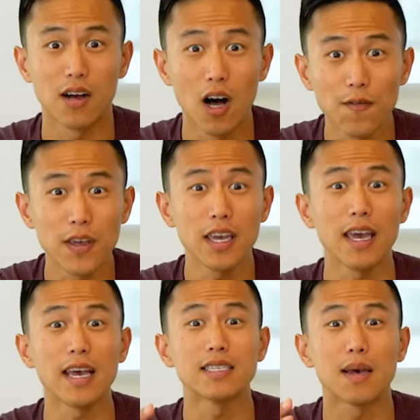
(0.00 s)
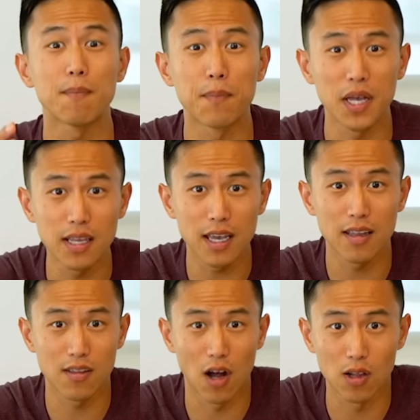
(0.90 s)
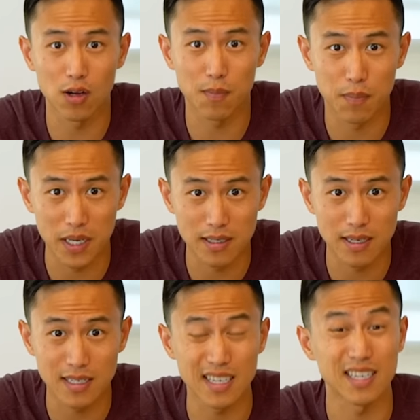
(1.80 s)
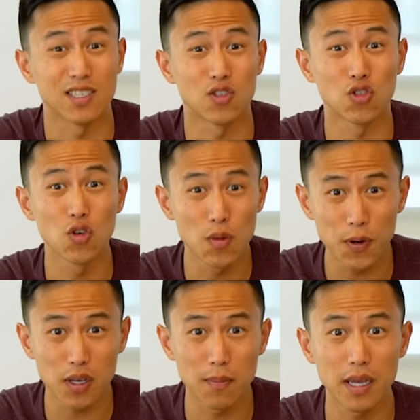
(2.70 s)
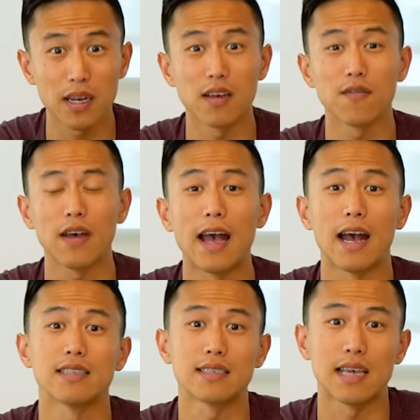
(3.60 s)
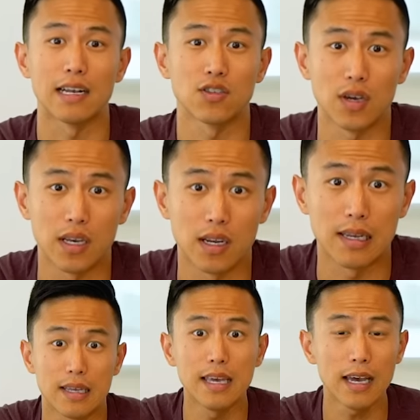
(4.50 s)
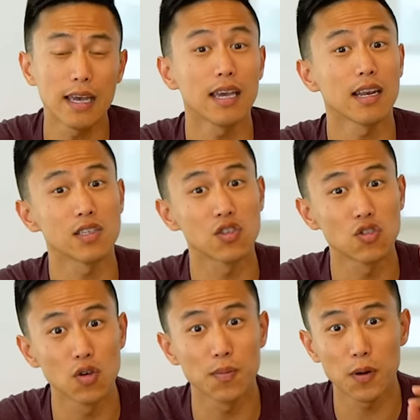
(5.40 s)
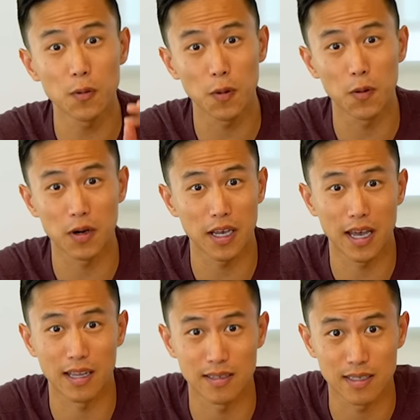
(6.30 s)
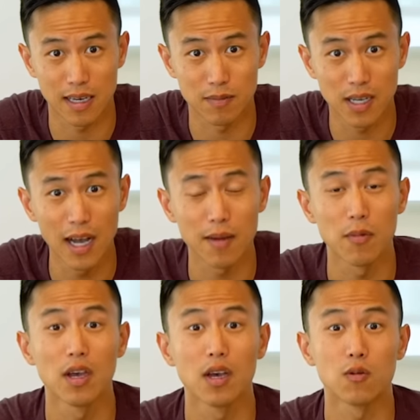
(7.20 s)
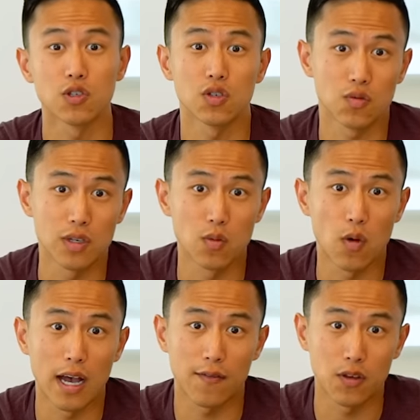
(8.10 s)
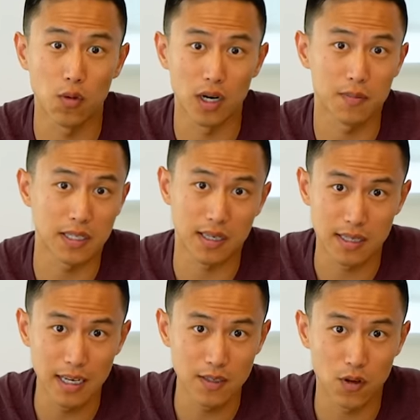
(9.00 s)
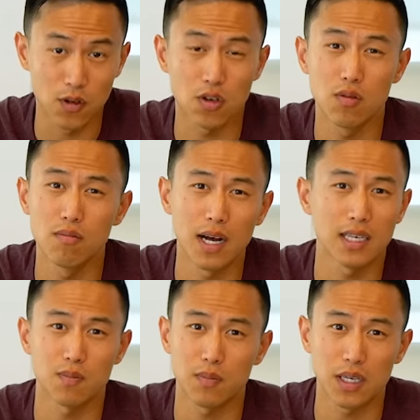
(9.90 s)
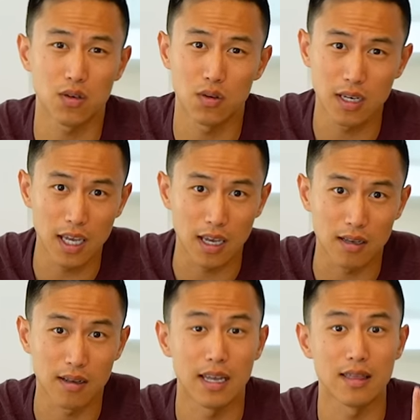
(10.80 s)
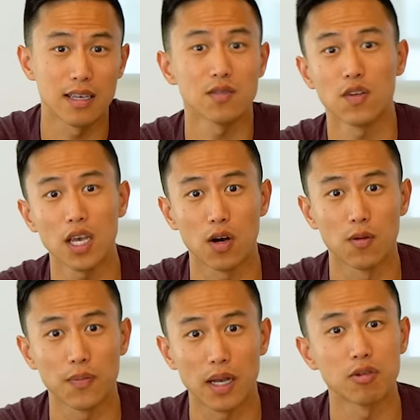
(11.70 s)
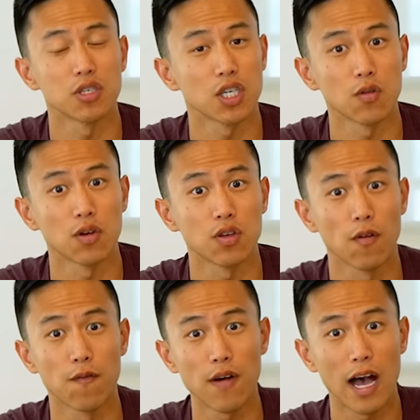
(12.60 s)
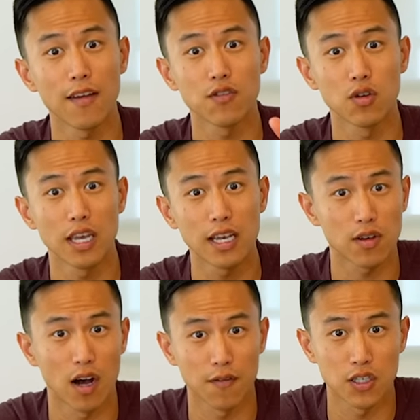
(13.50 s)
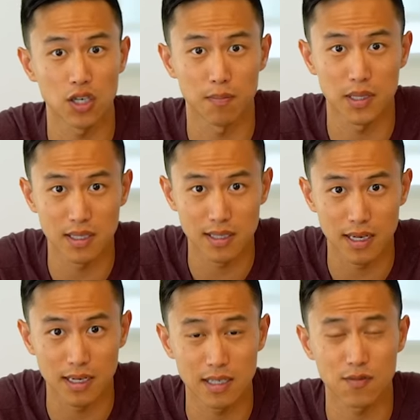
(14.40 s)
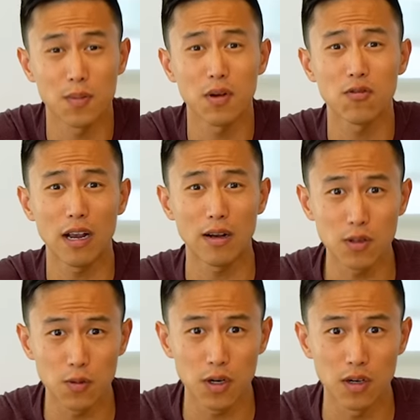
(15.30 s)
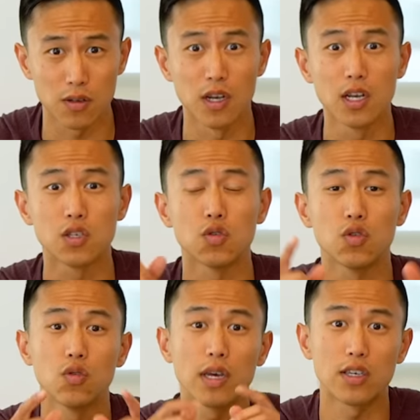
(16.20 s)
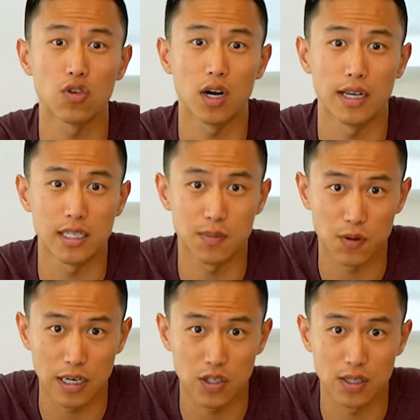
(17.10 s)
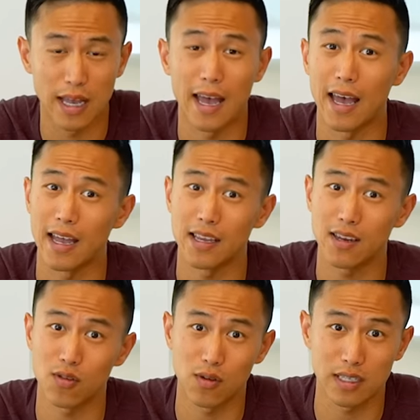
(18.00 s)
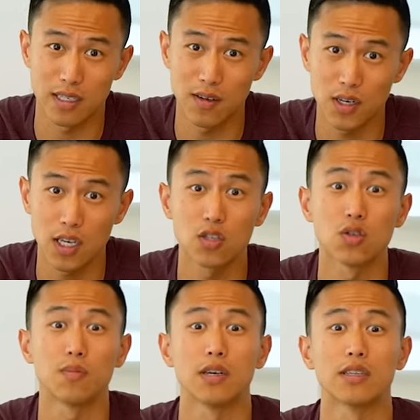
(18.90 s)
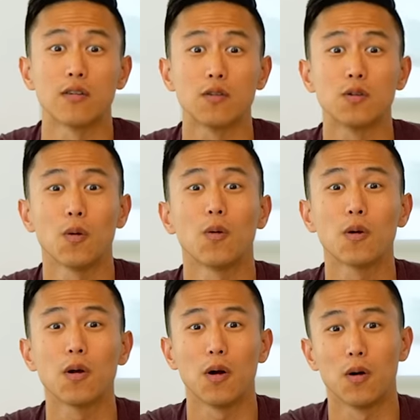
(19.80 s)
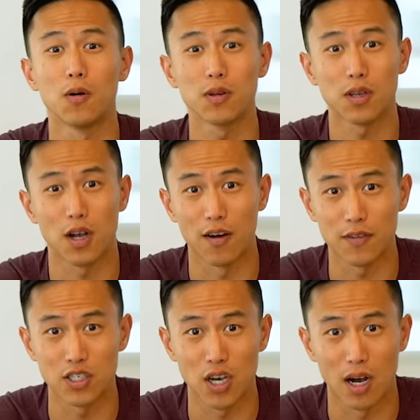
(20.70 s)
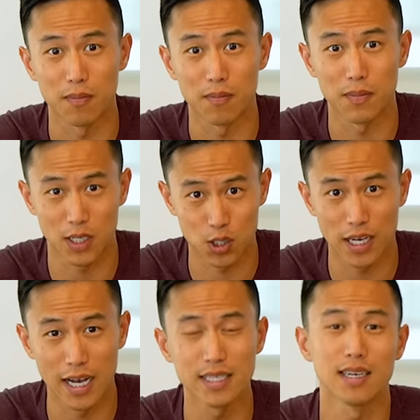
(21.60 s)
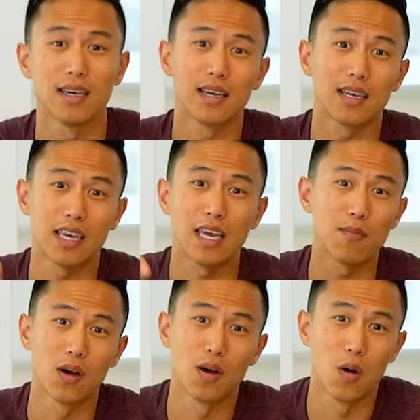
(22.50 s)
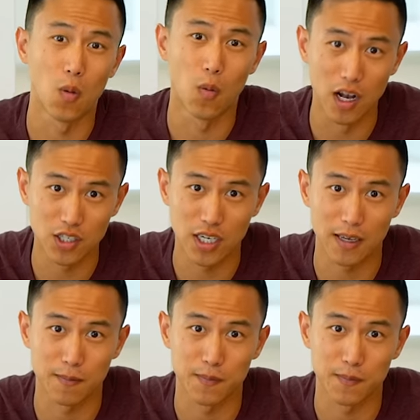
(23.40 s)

Coffee is a billion dollar business. It is super competitive and saturated, yet it is super rewarding at the same time, which is the reason why if you wanna be successful, you must be unique. In this video, i want to share with you five unique coffee shop business ideas from around the world so you can draw inspiration and creativity to build out your own coffee shop. Make sure you guys keep watching.